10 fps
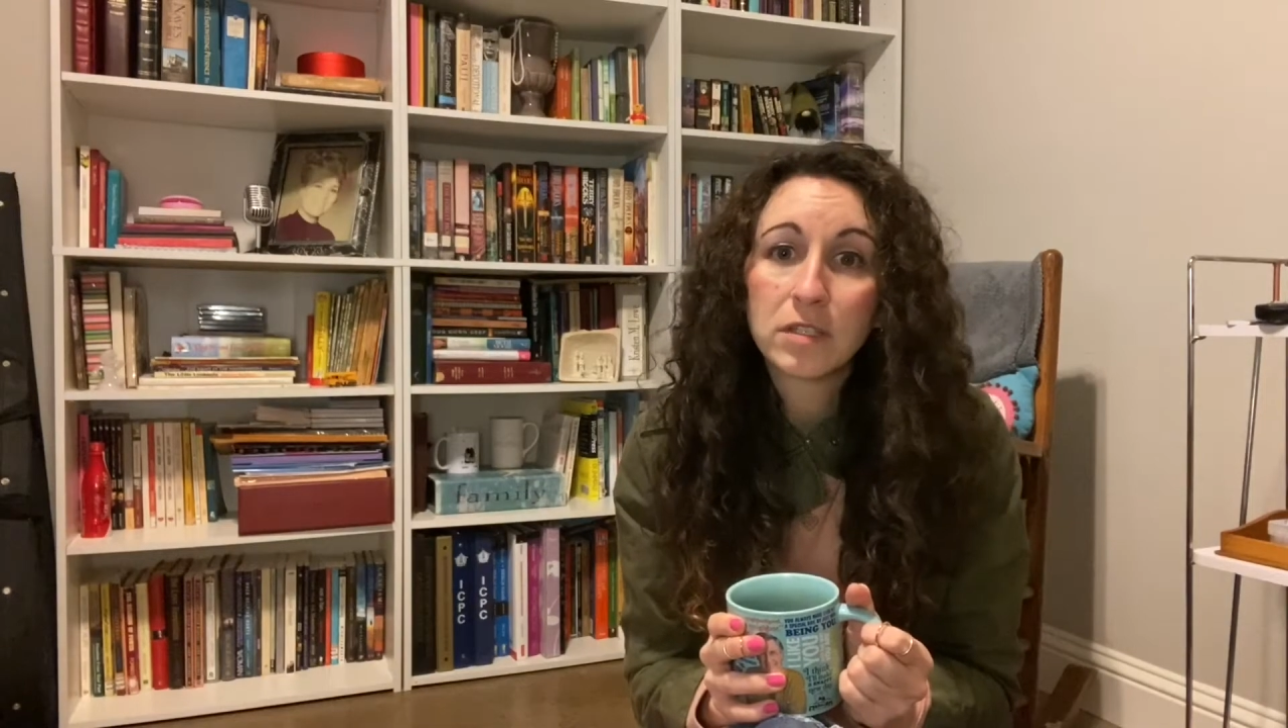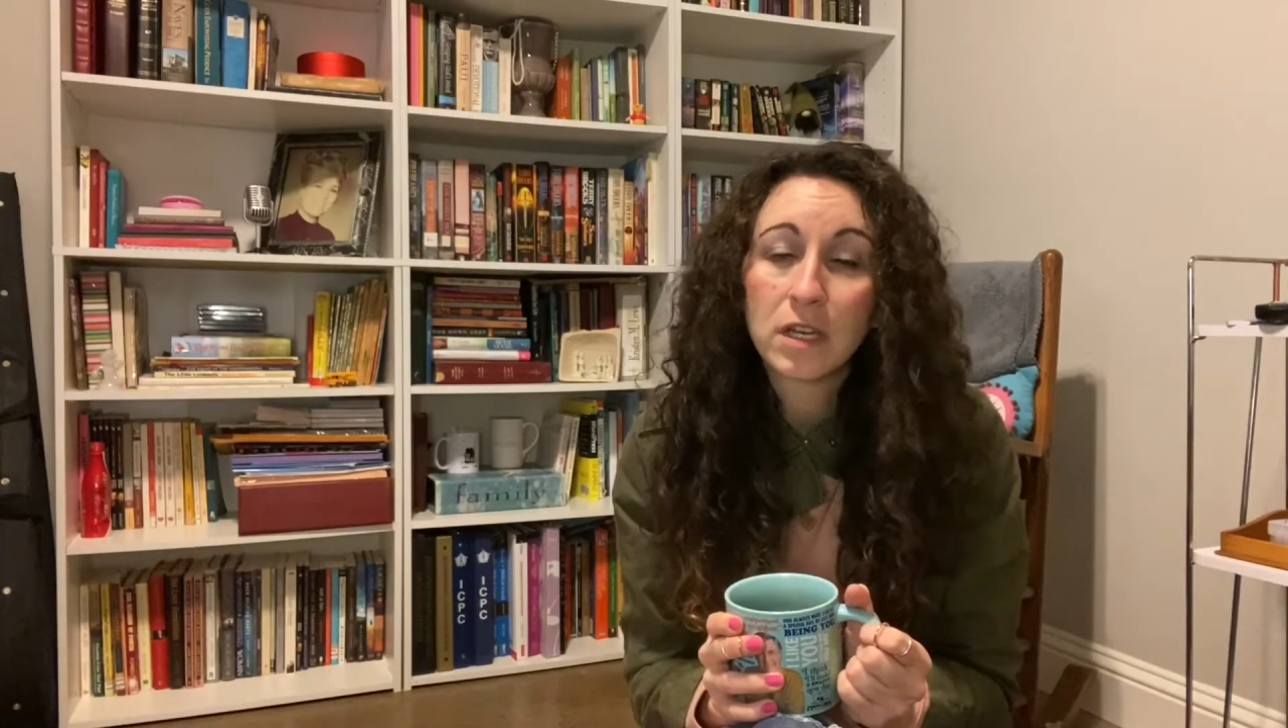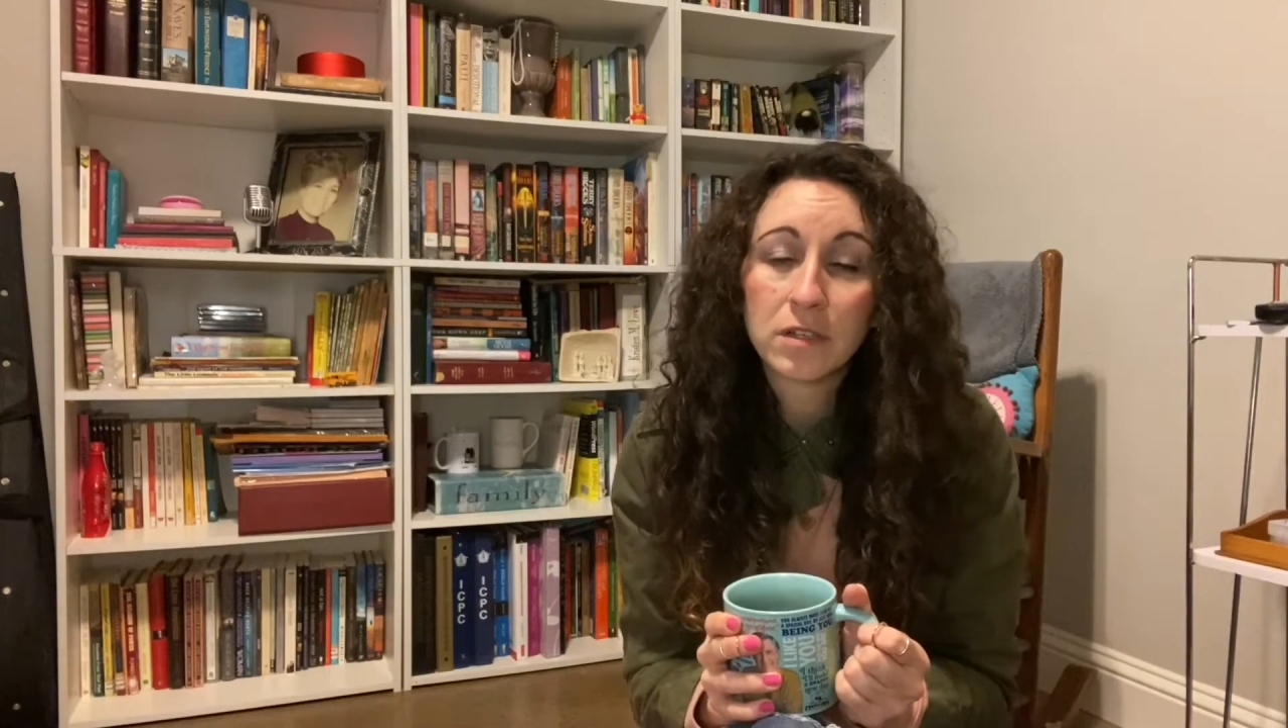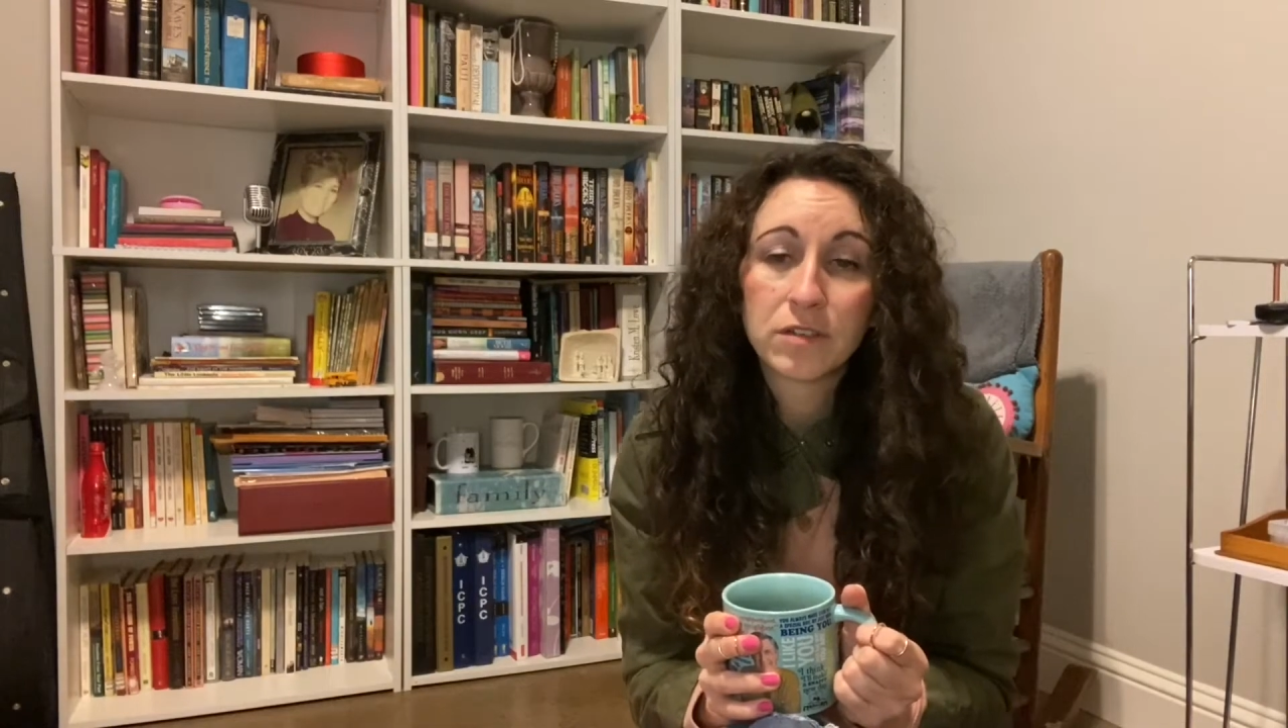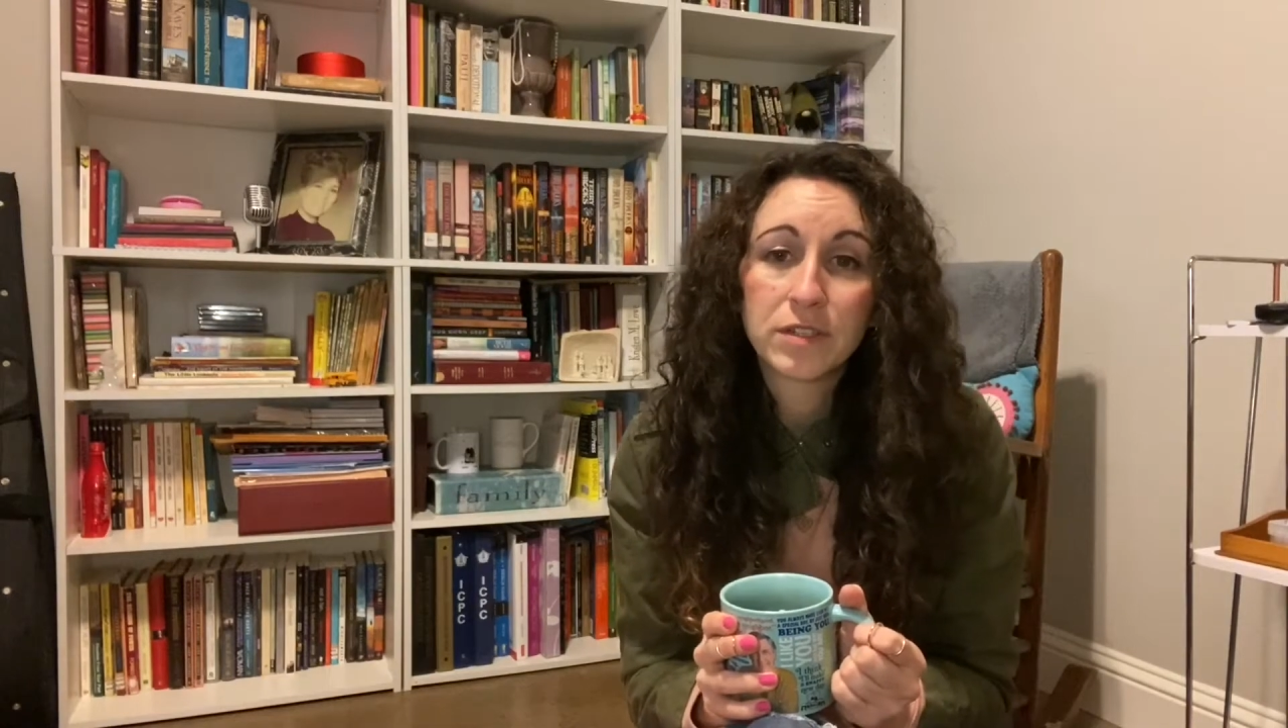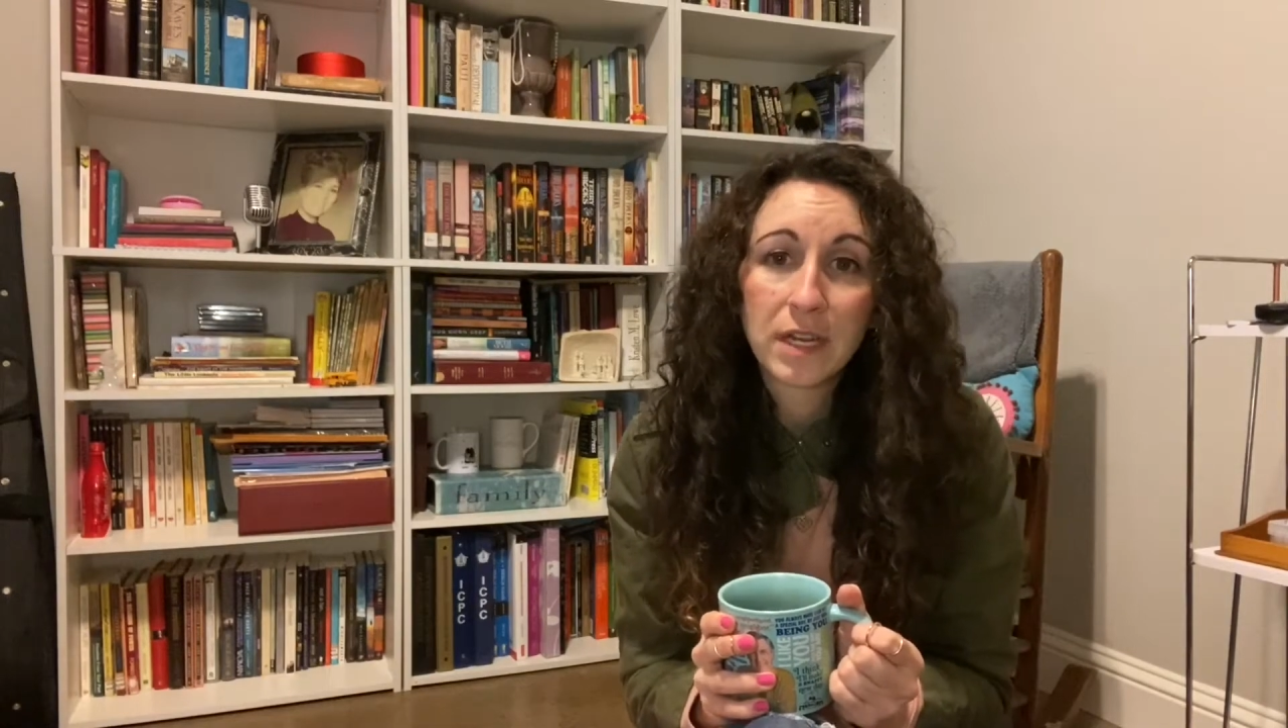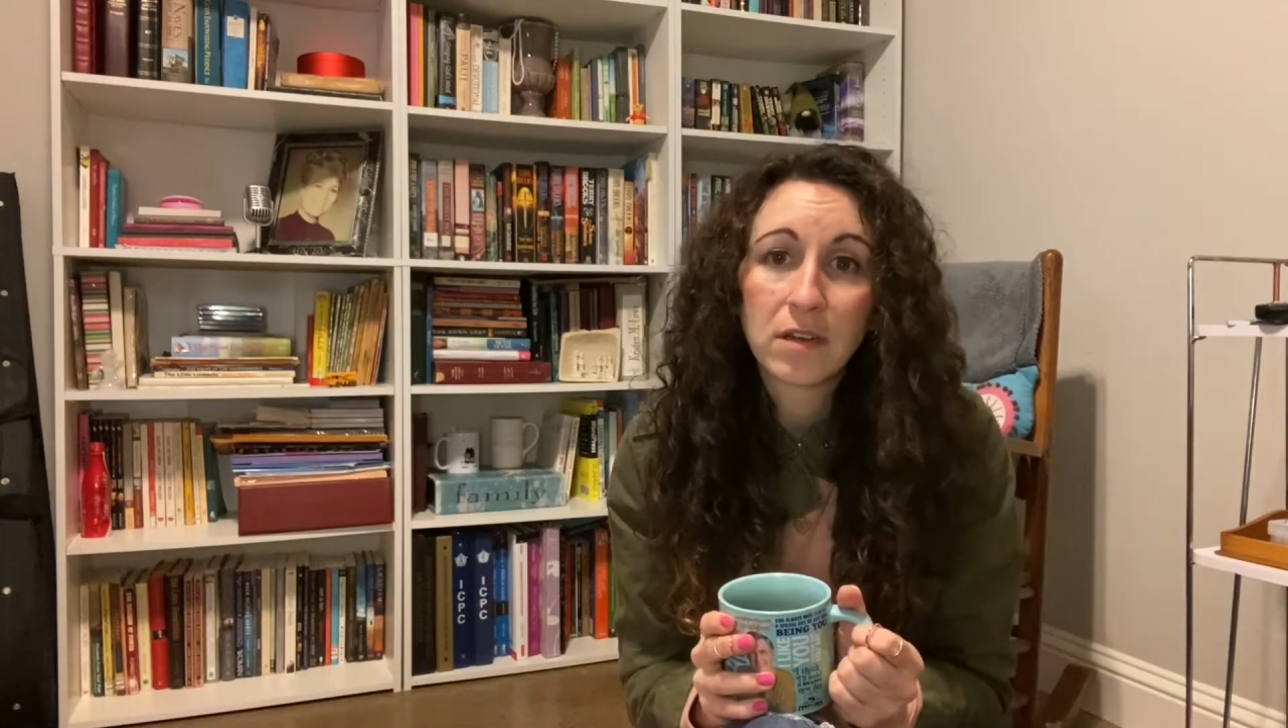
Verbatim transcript: understand